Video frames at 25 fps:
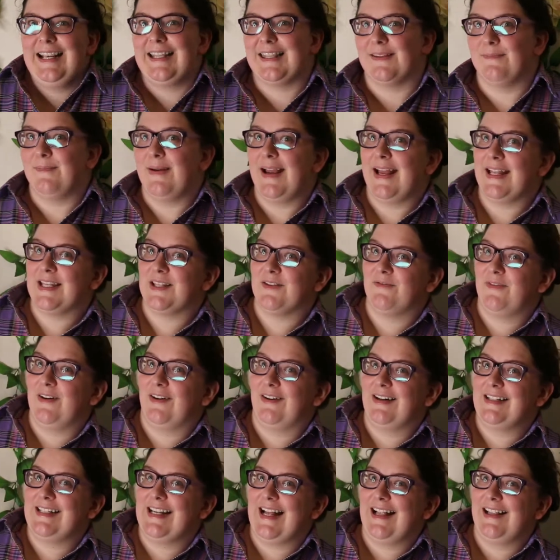The man's a
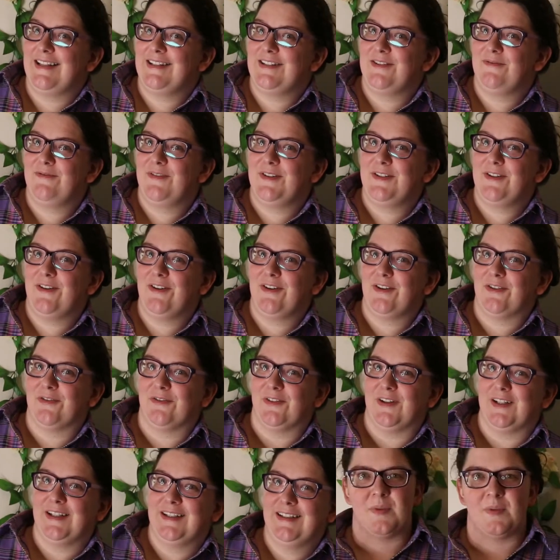very talented photographer.
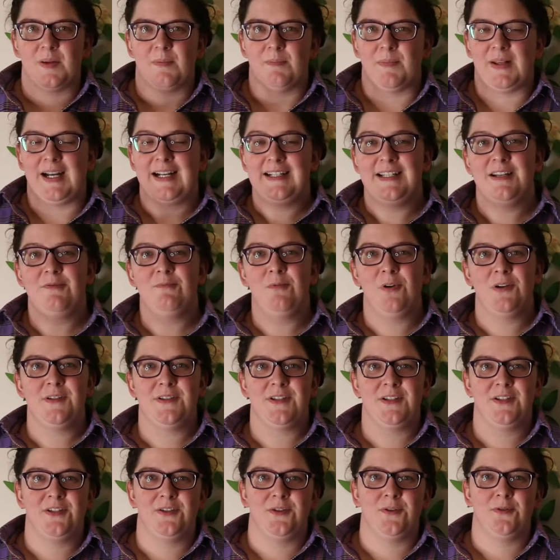But I did want
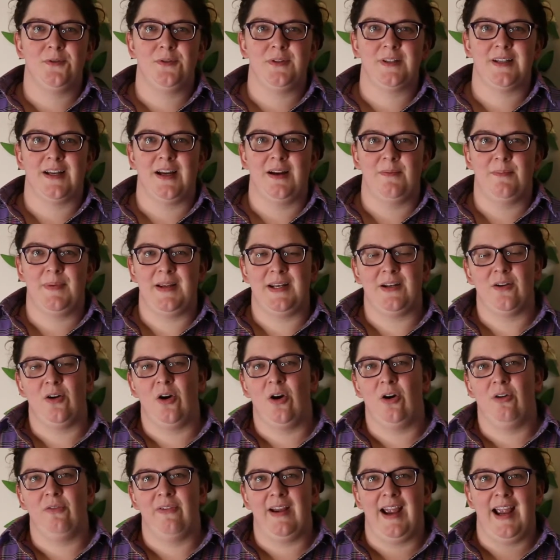to shoot a bit
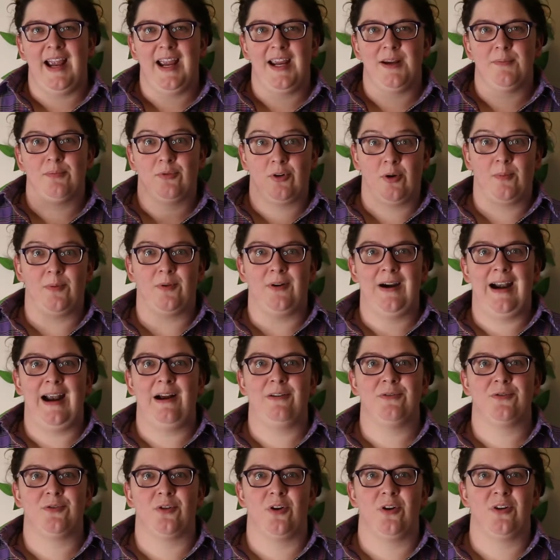of a proper
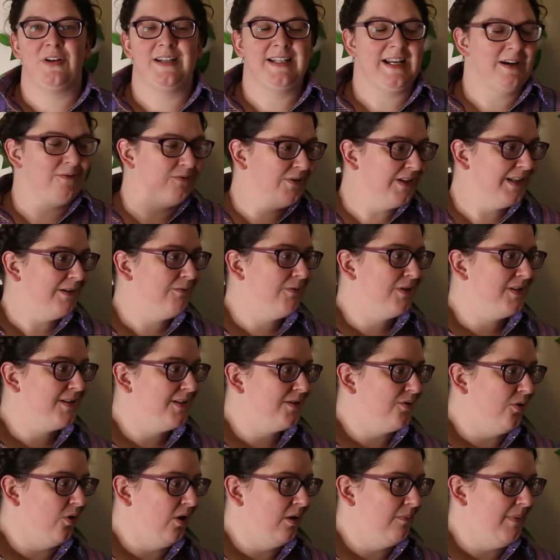outro because I really wanted to
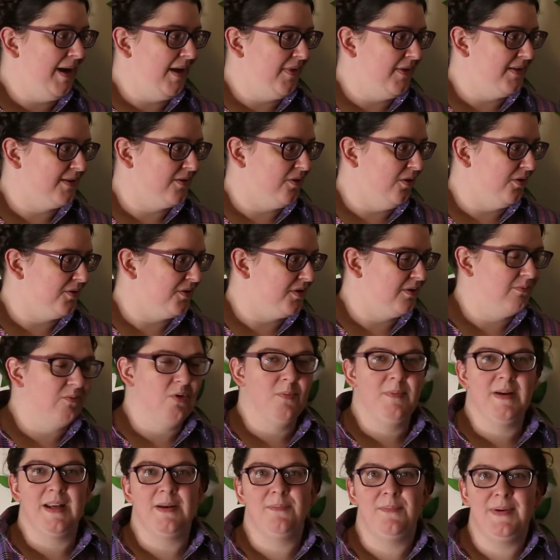talk about this costume a
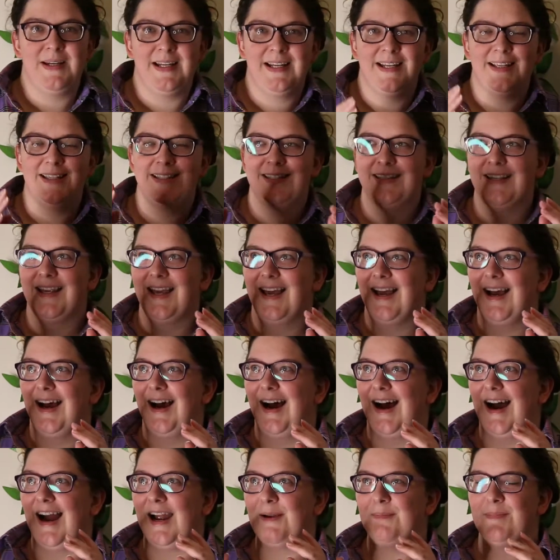bit because
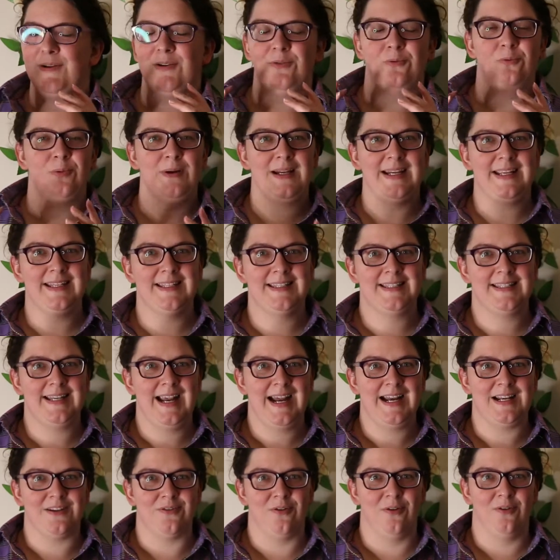I'm in a weird
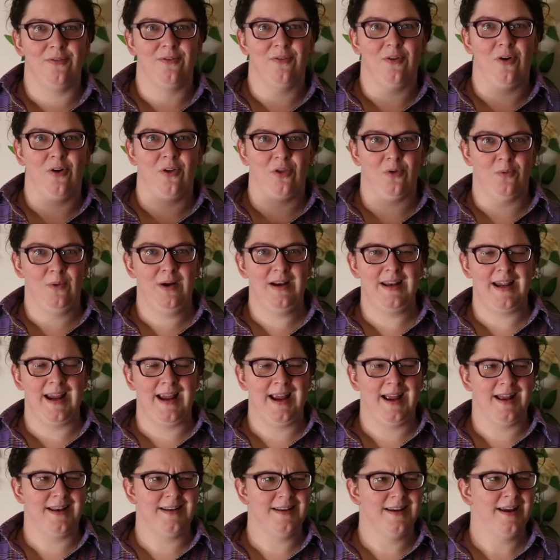state of, on the one
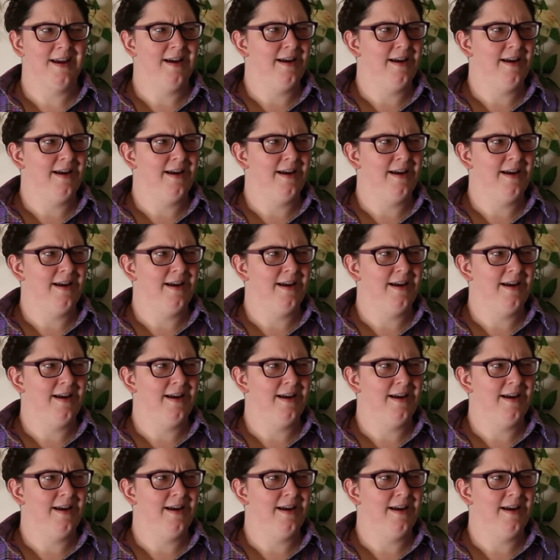hand,